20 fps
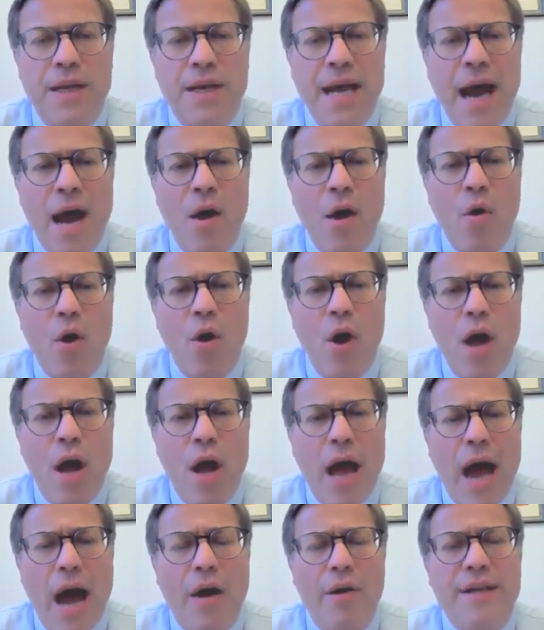Now,
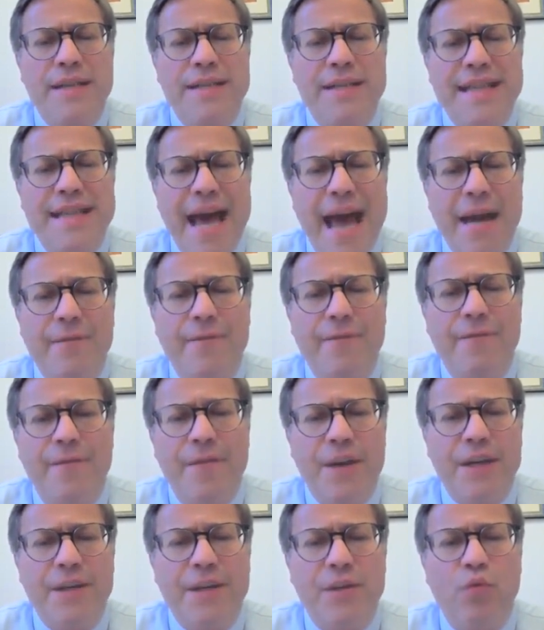how does that
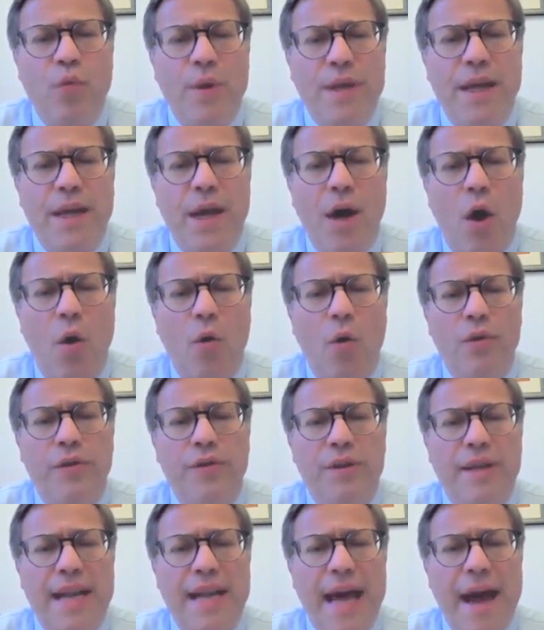fit with the
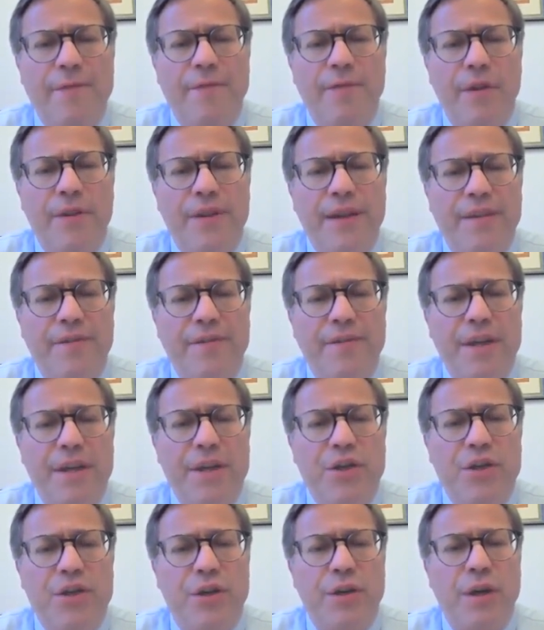old NAFLD
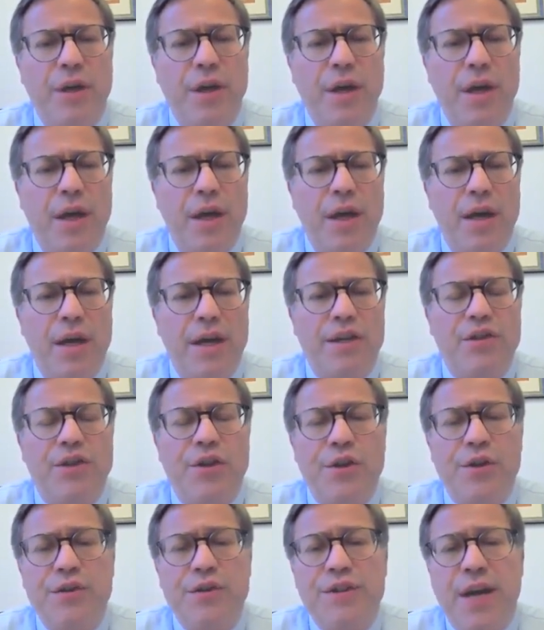definition? It
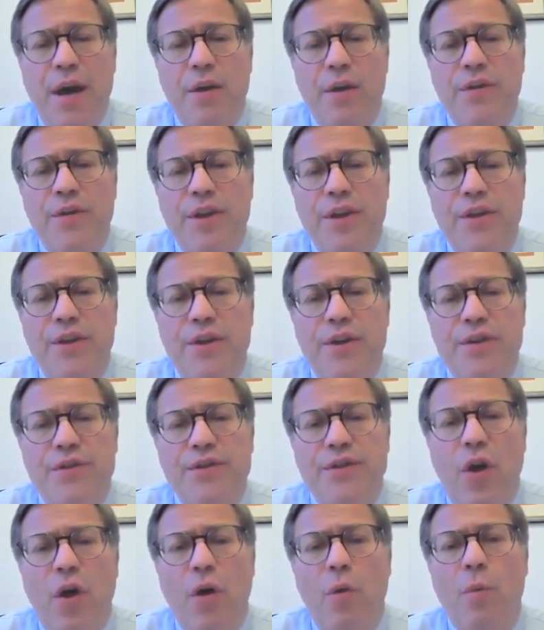turns out that there
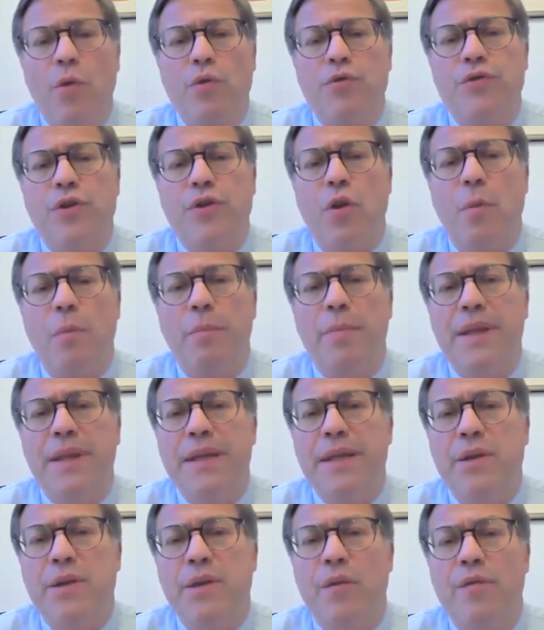is almost
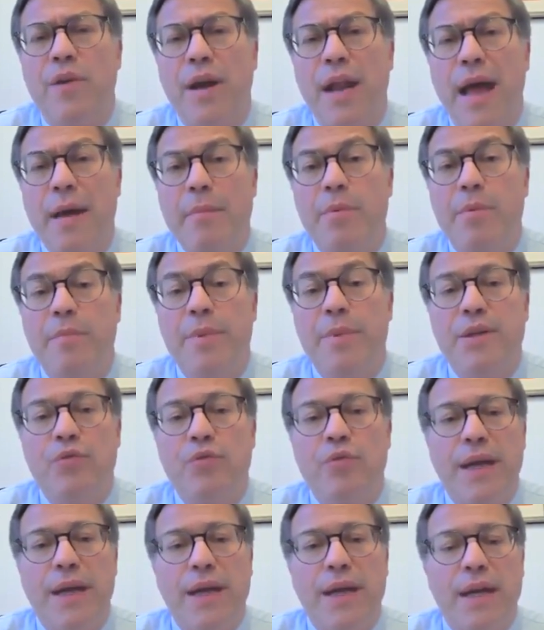complete overlap
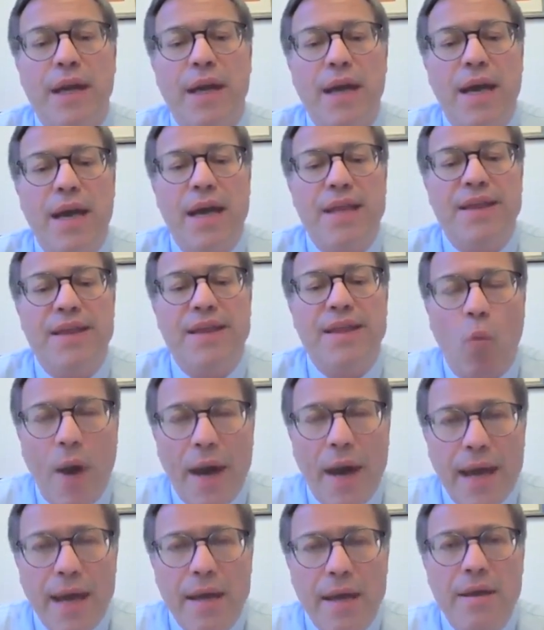between the
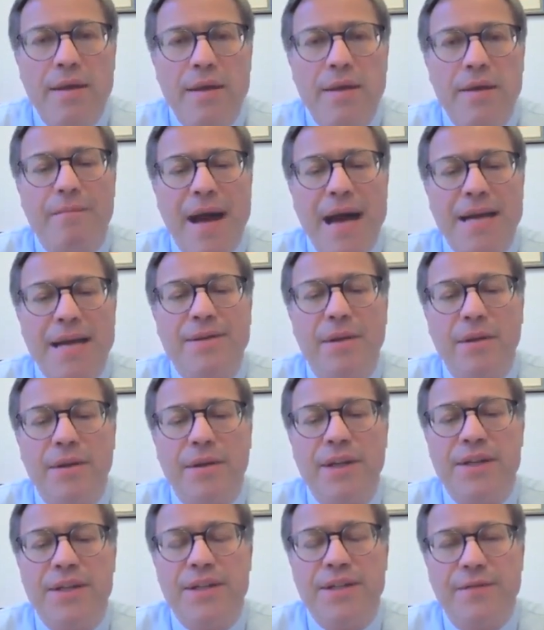way
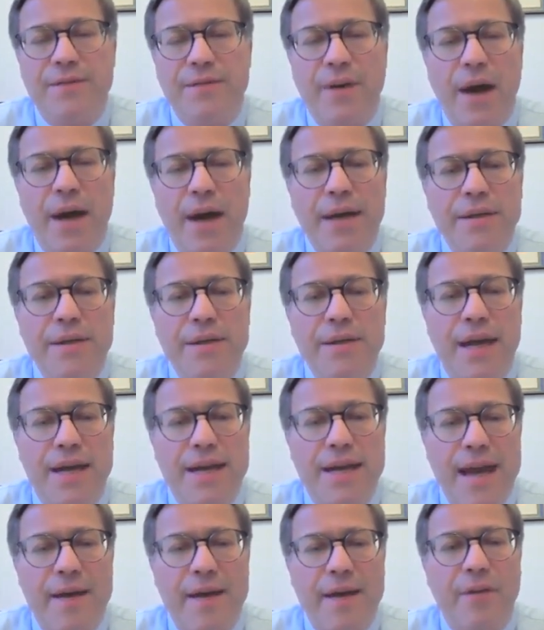MASLD is defined
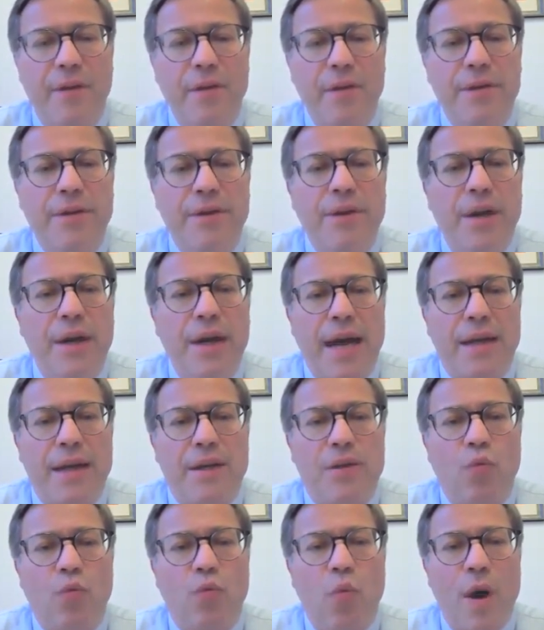and NAFLD.
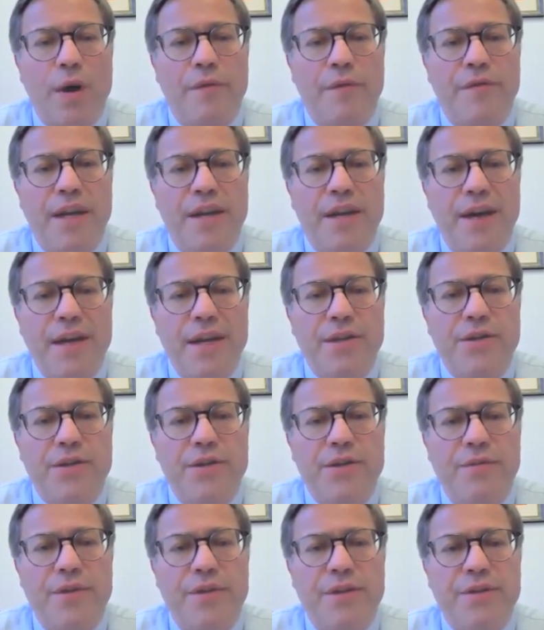And one of the
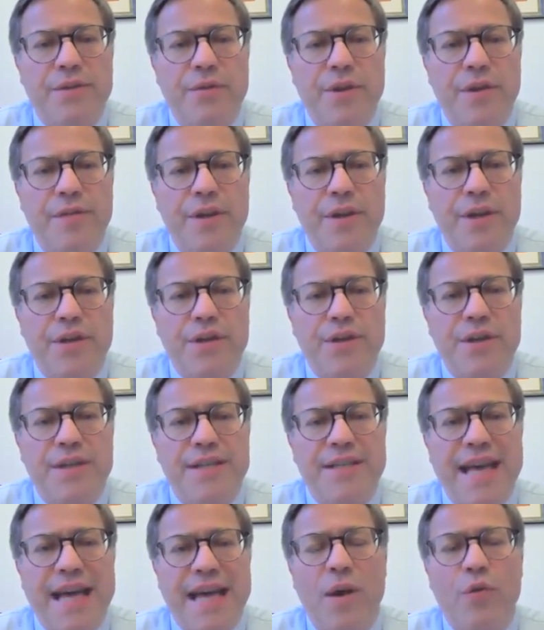advantages of this new
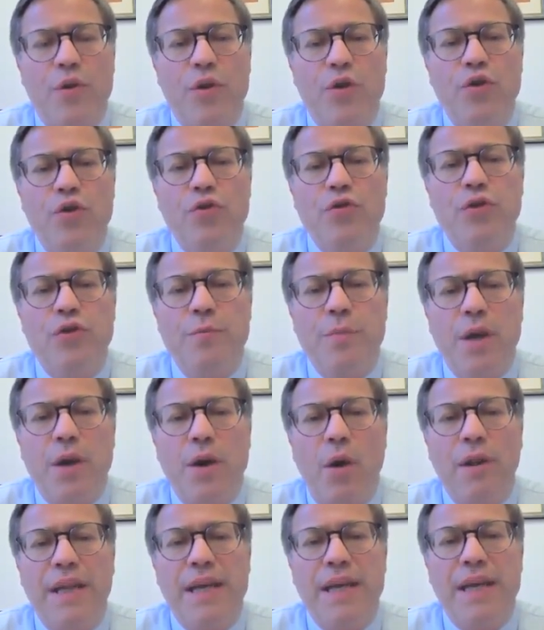definition is what used to be
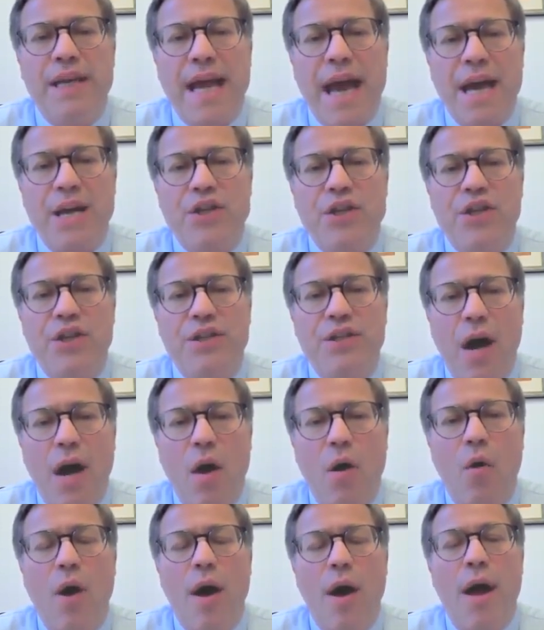called lean NASH is
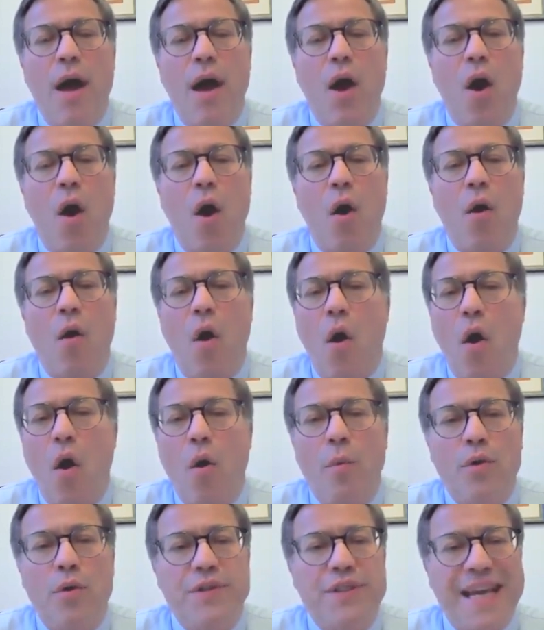now
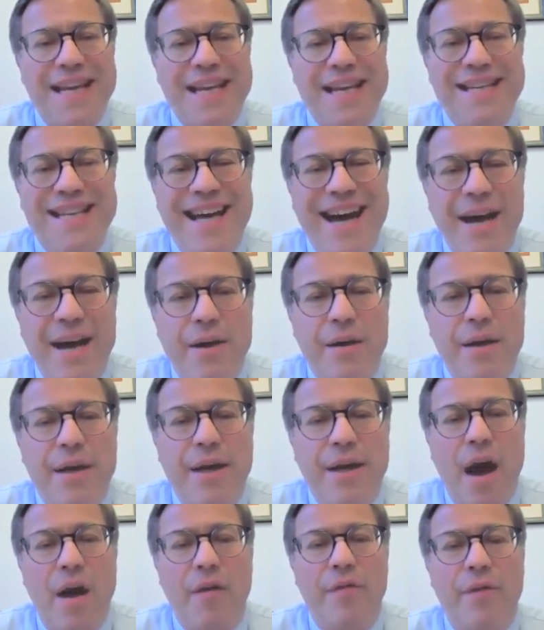almost
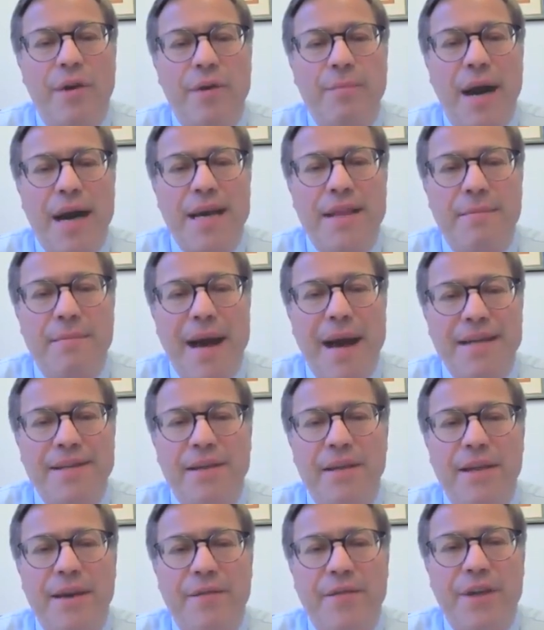entirely covered by the
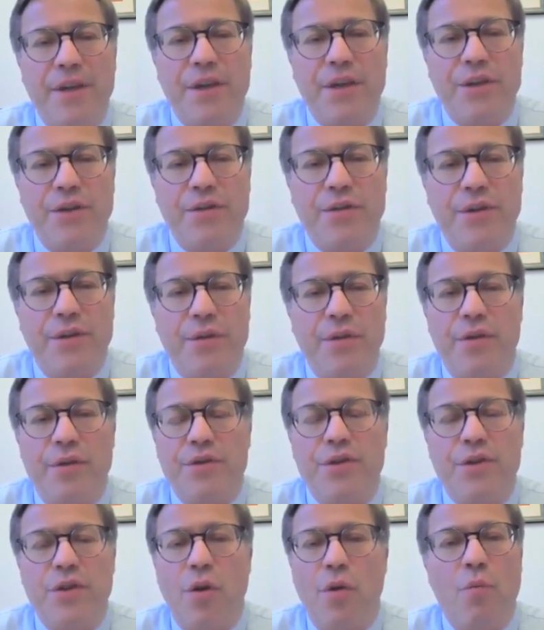MASLD definition. So
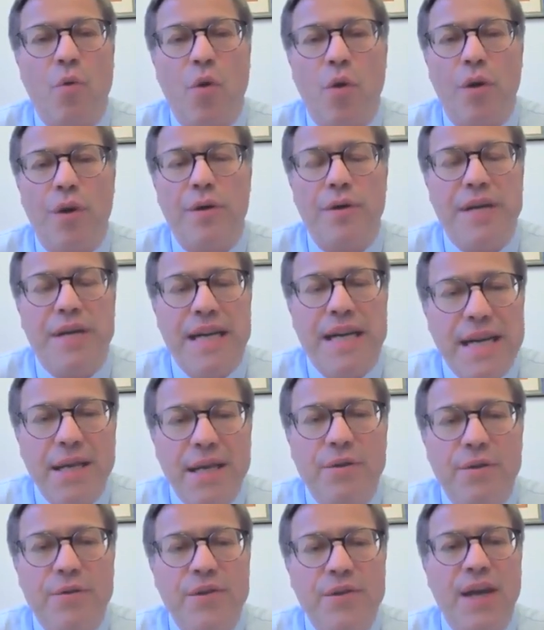there's no more
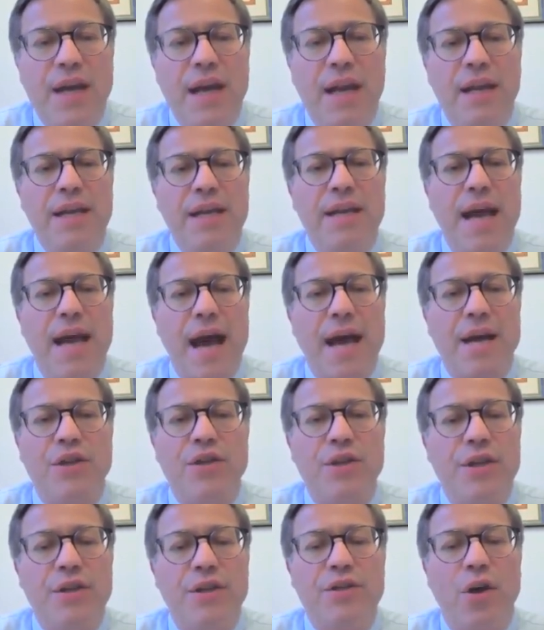need to say lean
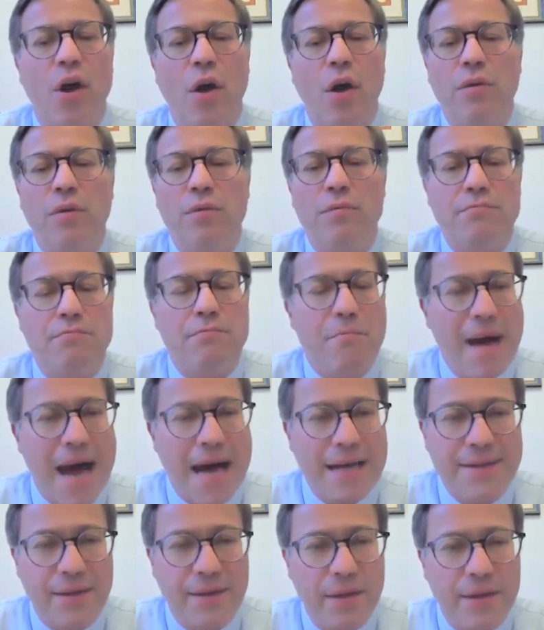NASH, it's all
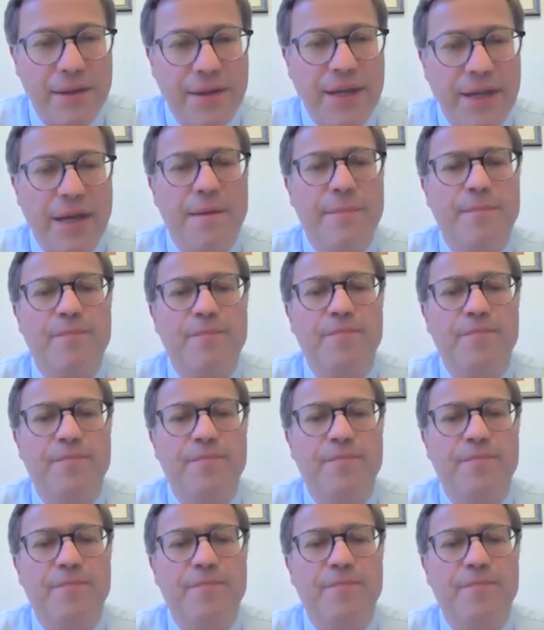MASLD.